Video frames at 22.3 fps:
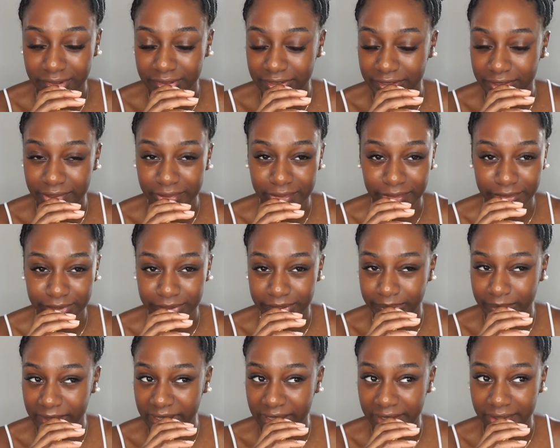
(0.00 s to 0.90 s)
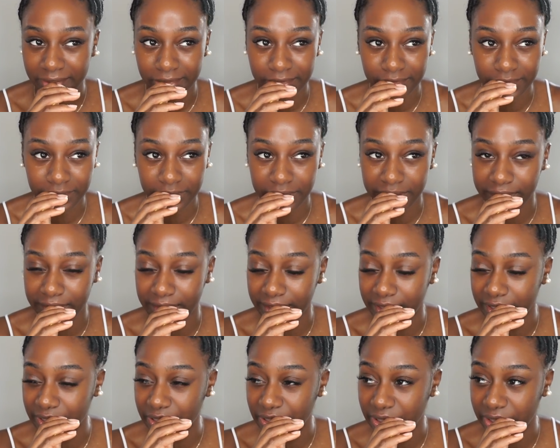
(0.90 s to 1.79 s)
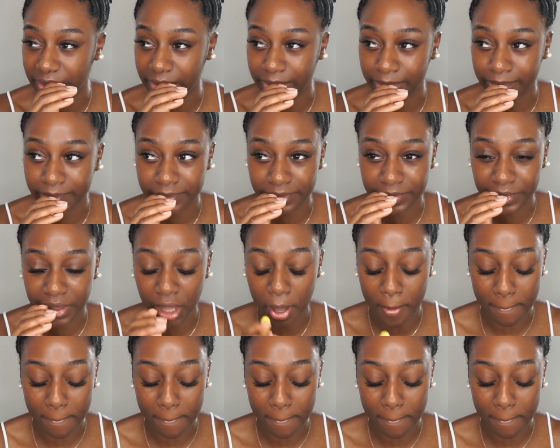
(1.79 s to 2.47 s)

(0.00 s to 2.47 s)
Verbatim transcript: it's not for me and um,